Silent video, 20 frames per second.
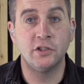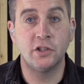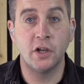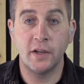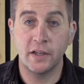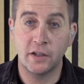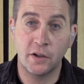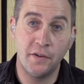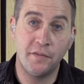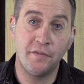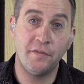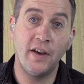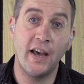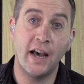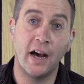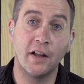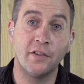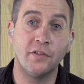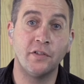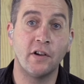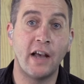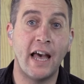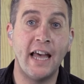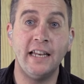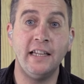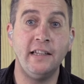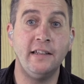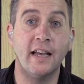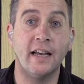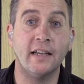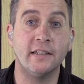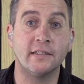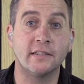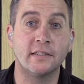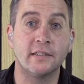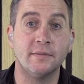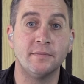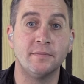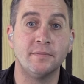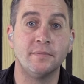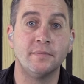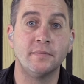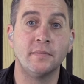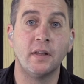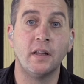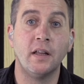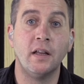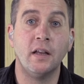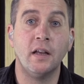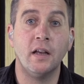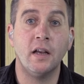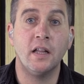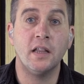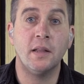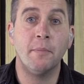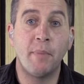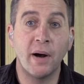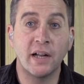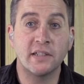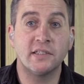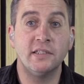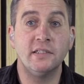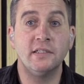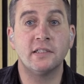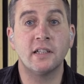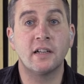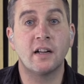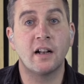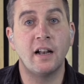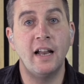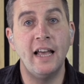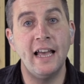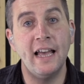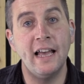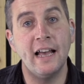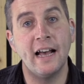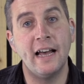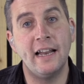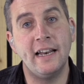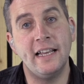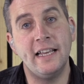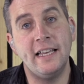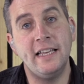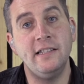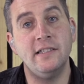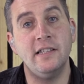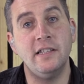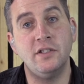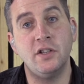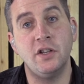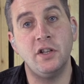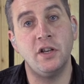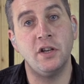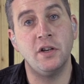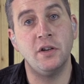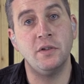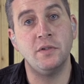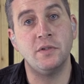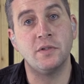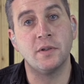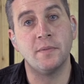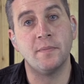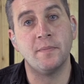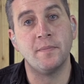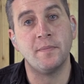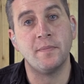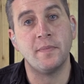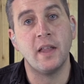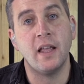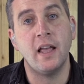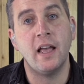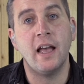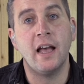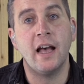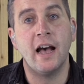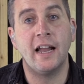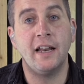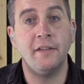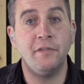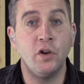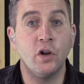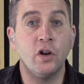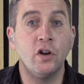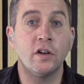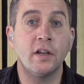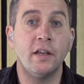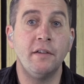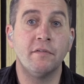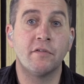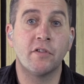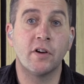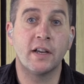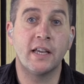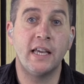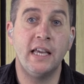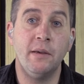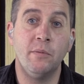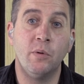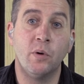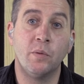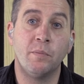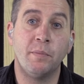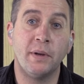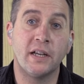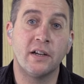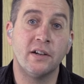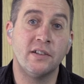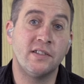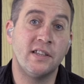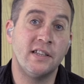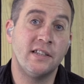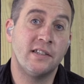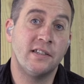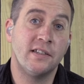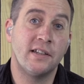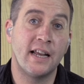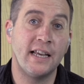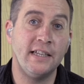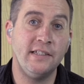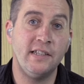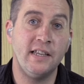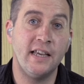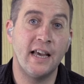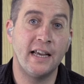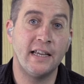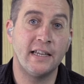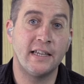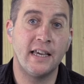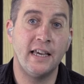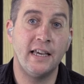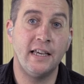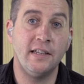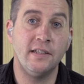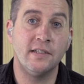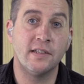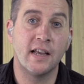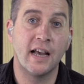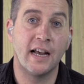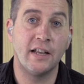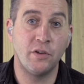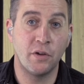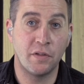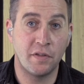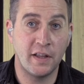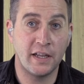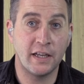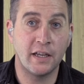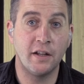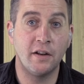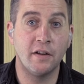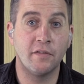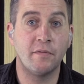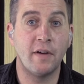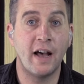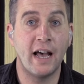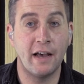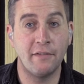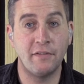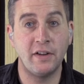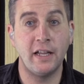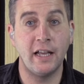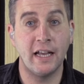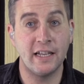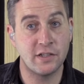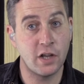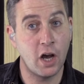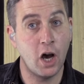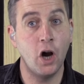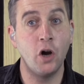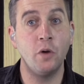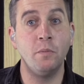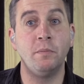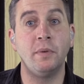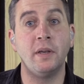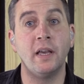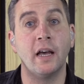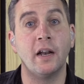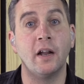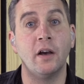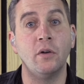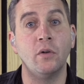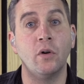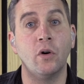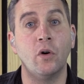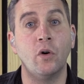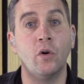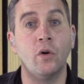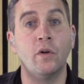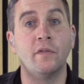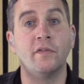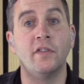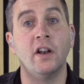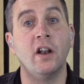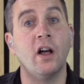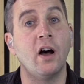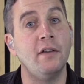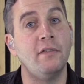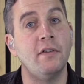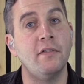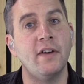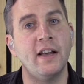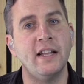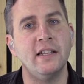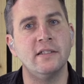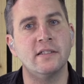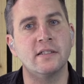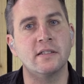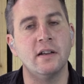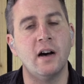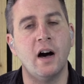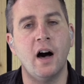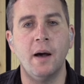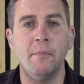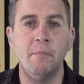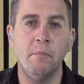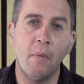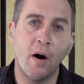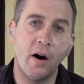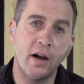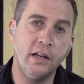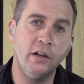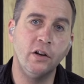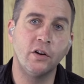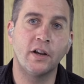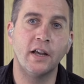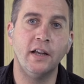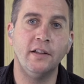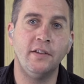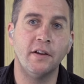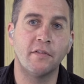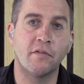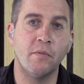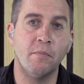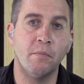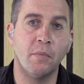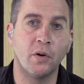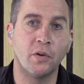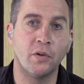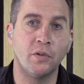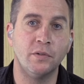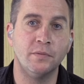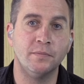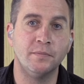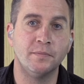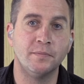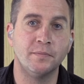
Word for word: so it could fit under any desk. The buttons are clear and easy to use. And if you're looking for a keyboard because this is an 88 keys and you're thinking of having it as a home piano or for live events, I might look at a different model.